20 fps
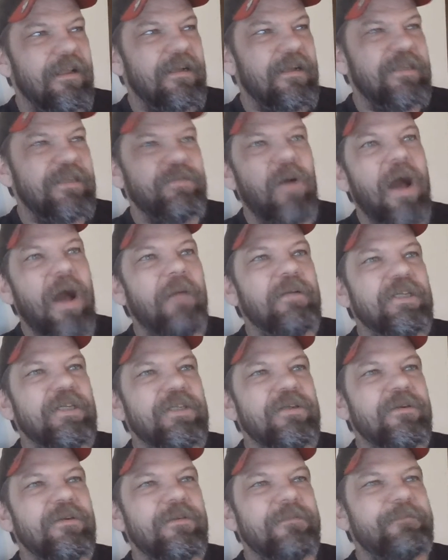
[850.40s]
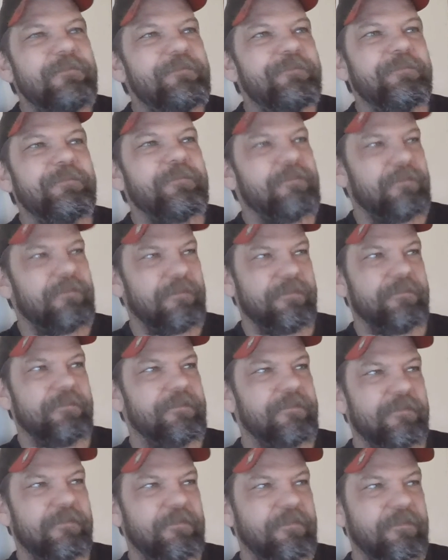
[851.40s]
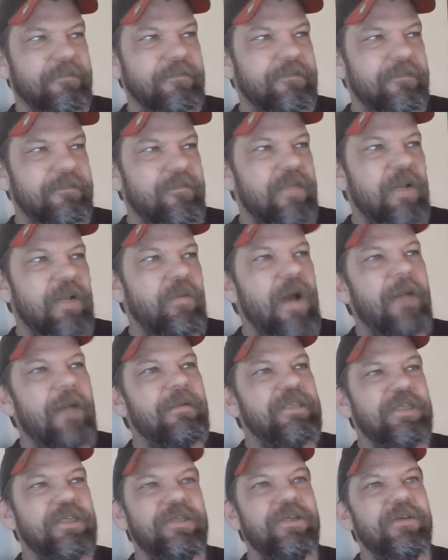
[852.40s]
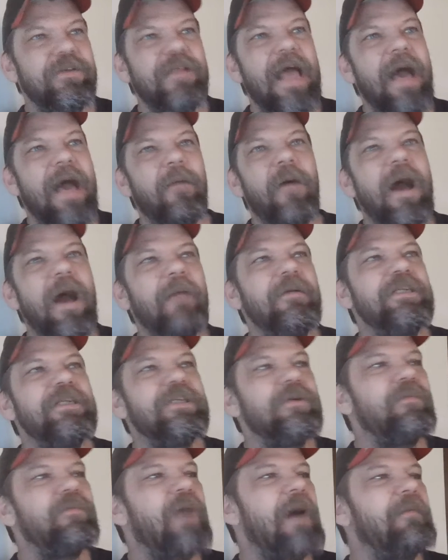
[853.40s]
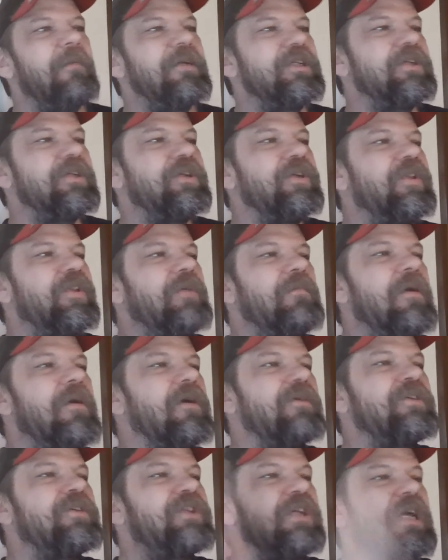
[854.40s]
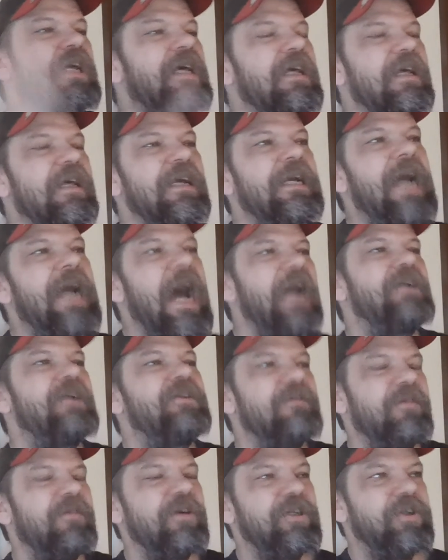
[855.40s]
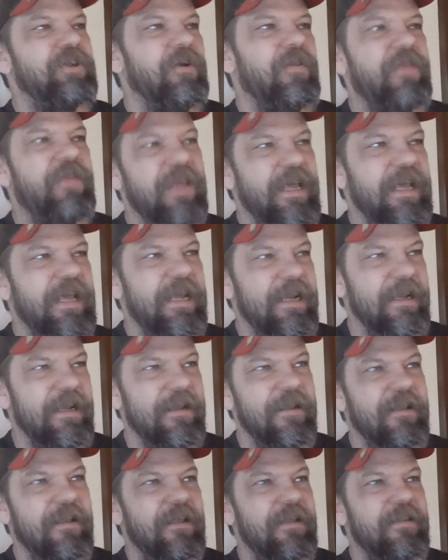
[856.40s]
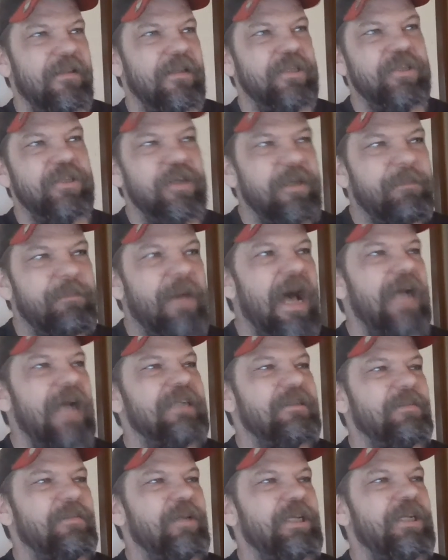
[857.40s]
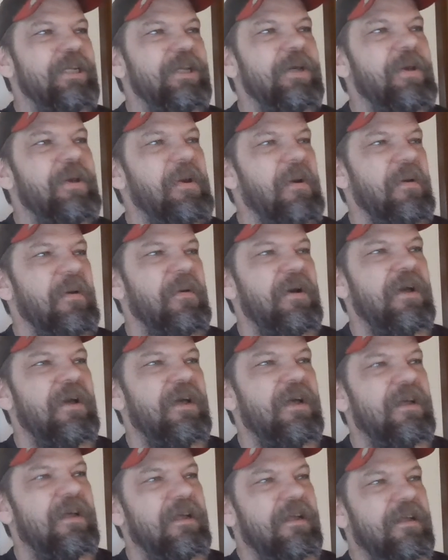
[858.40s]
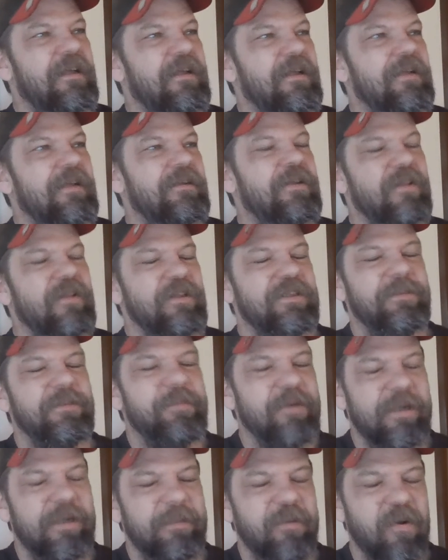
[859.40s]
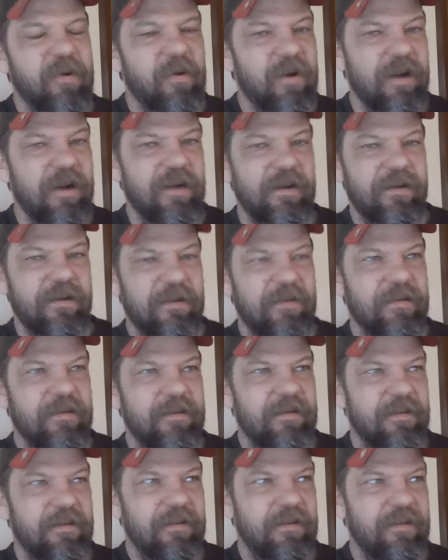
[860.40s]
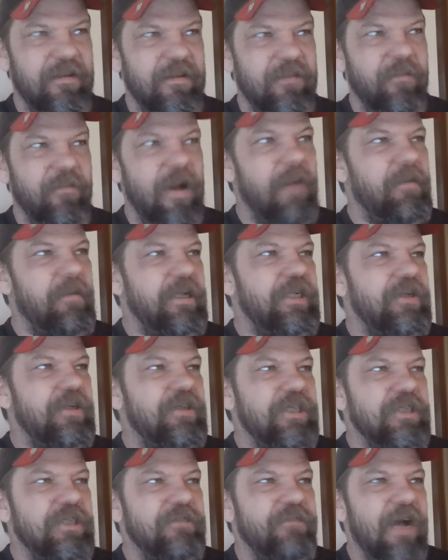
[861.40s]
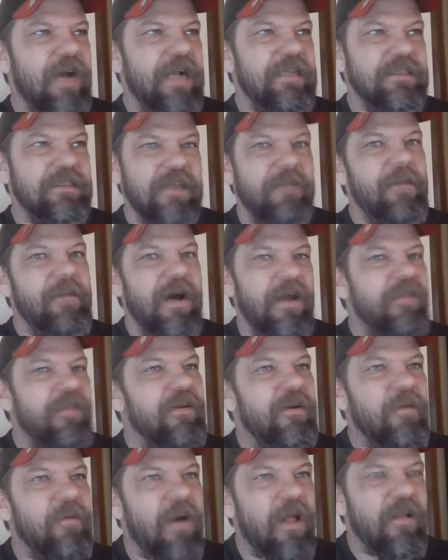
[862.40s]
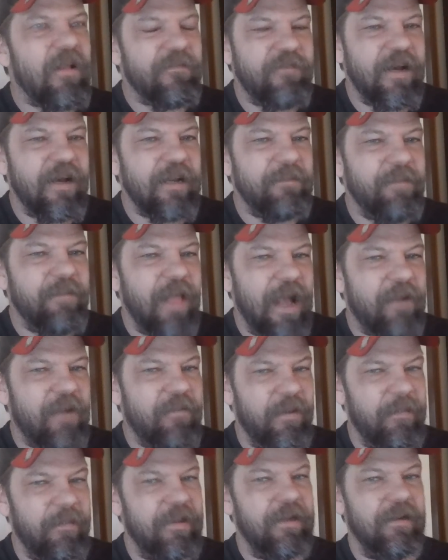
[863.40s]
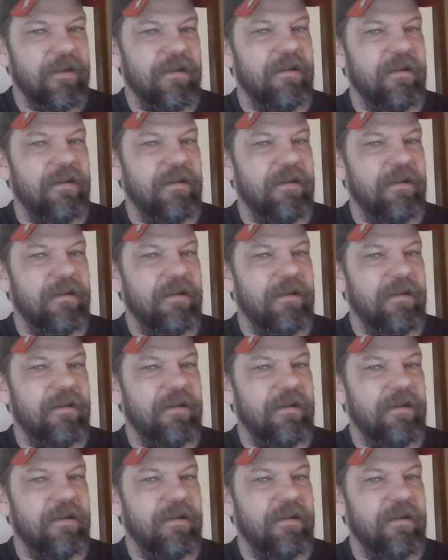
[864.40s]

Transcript: Because why would you do that? Why would you do the most controversial thing that you could possibly do to the Supreme Court? Why wouldn't you just find some other qualified black woman?